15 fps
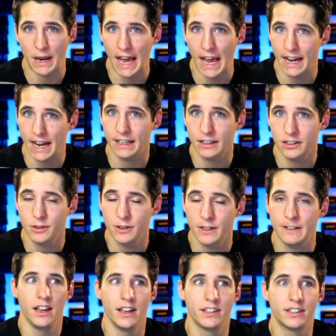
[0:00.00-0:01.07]
adding to
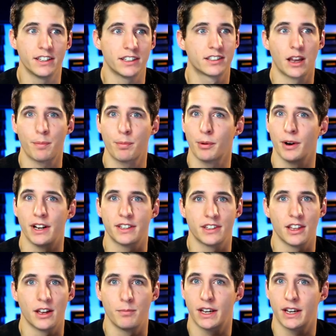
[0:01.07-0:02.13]
it, is it separates
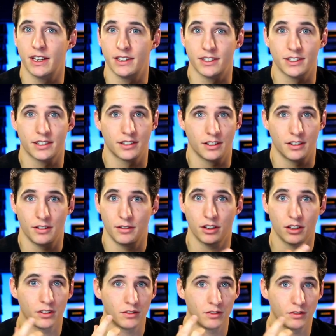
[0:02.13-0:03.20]
them, because
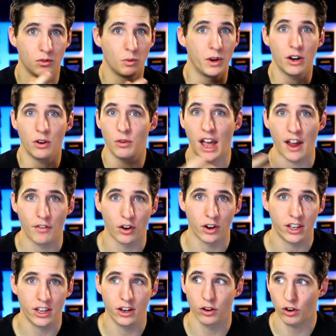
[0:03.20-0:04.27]
we don't ever
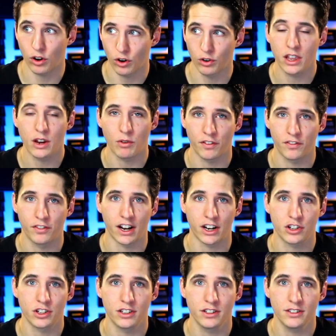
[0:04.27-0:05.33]
hear early
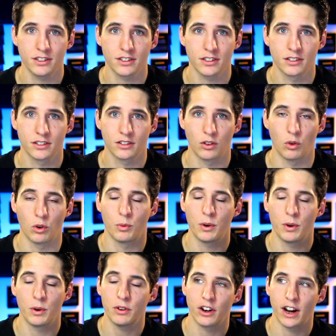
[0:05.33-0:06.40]
reflections, or we
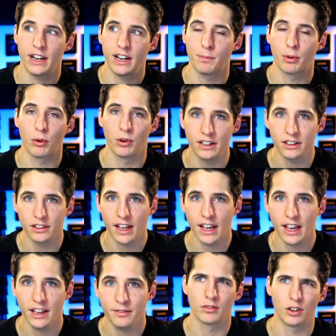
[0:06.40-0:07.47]
don't hear any
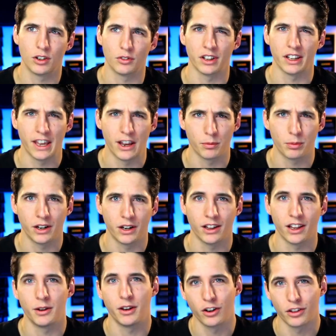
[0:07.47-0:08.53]
pre-delay. You don't really hear
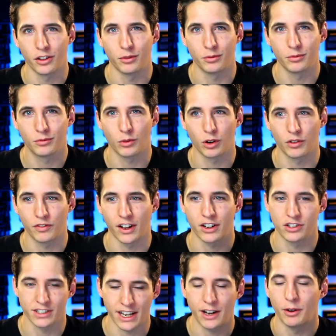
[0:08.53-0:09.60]
pre-delay, you hear the
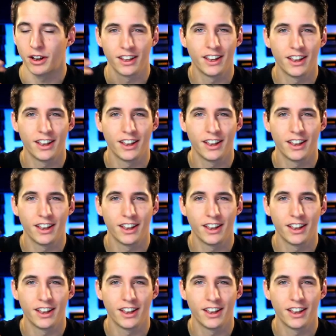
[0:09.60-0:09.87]
reflections. Anyway,